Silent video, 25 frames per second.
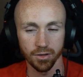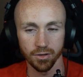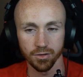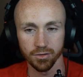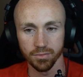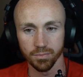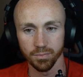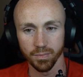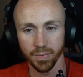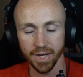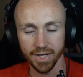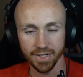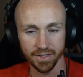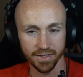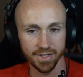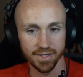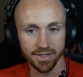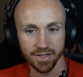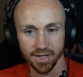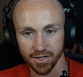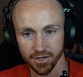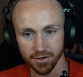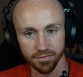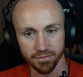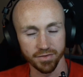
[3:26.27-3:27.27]
mainly
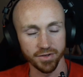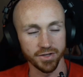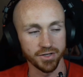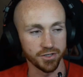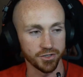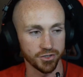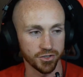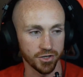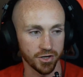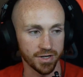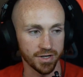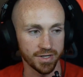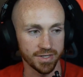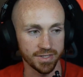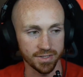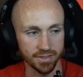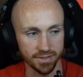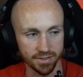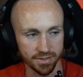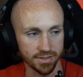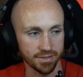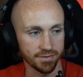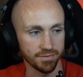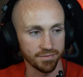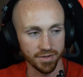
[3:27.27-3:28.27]
like your fitness journey, since
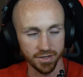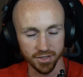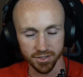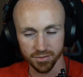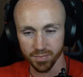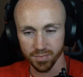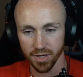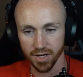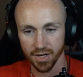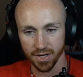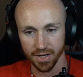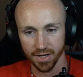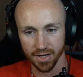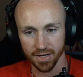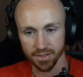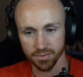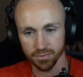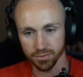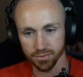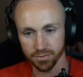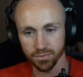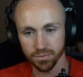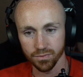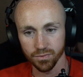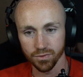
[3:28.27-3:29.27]
this is a fitness podcast,
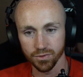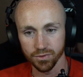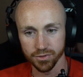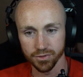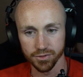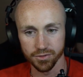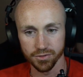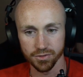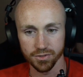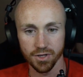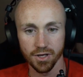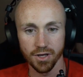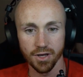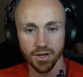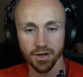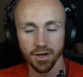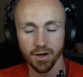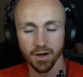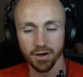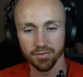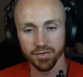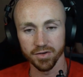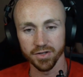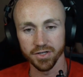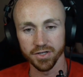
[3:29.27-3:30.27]
we'll use a
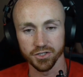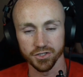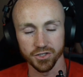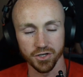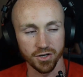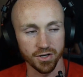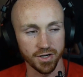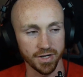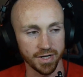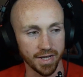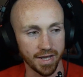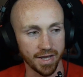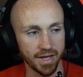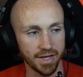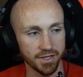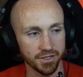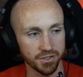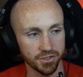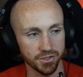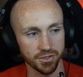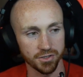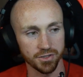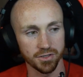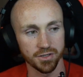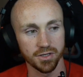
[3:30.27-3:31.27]
fitness journey as
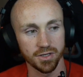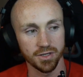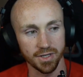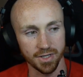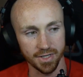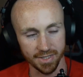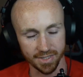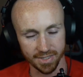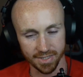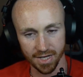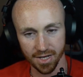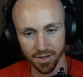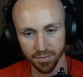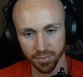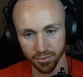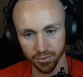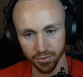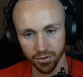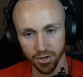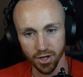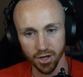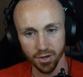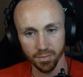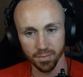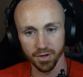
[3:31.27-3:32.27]
your example,
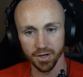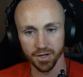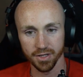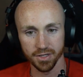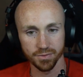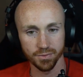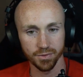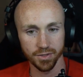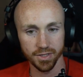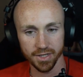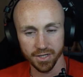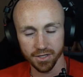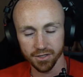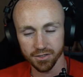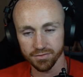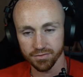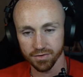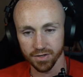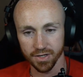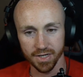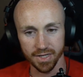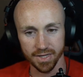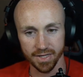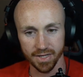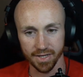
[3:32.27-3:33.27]
but it really goes for
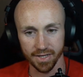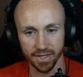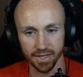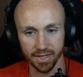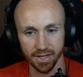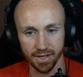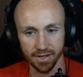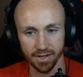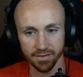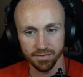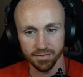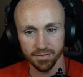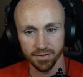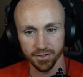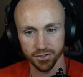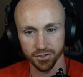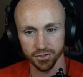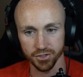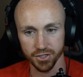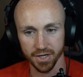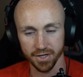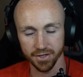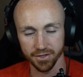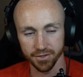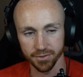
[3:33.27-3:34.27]
anything in life that you're
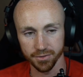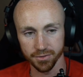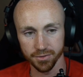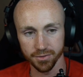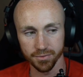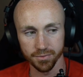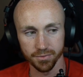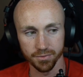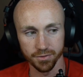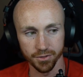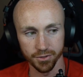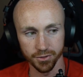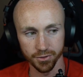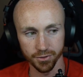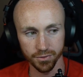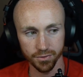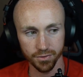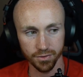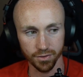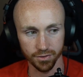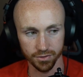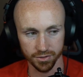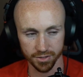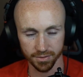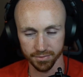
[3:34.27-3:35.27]
trying to do new
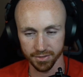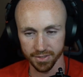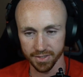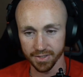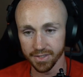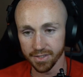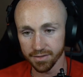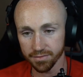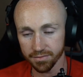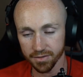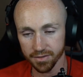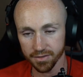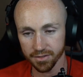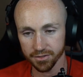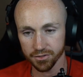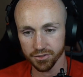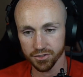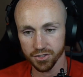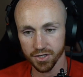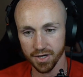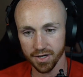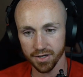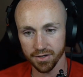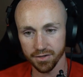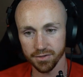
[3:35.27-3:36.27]
or something different that you're
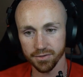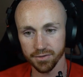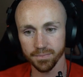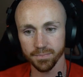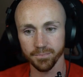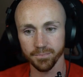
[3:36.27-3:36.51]
trying to do.